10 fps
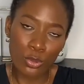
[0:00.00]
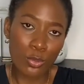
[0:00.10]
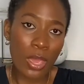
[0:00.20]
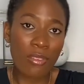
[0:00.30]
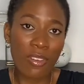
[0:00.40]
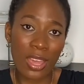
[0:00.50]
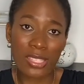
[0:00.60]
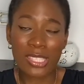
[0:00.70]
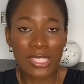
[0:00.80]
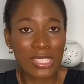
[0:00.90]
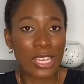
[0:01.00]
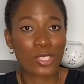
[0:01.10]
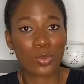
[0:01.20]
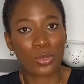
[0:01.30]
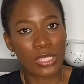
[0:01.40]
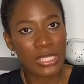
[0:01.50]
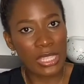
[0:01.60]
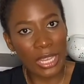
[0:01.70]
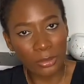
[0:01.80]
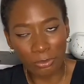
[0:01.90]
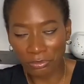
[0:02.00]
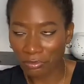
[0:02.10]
to wherever it is that she was staying.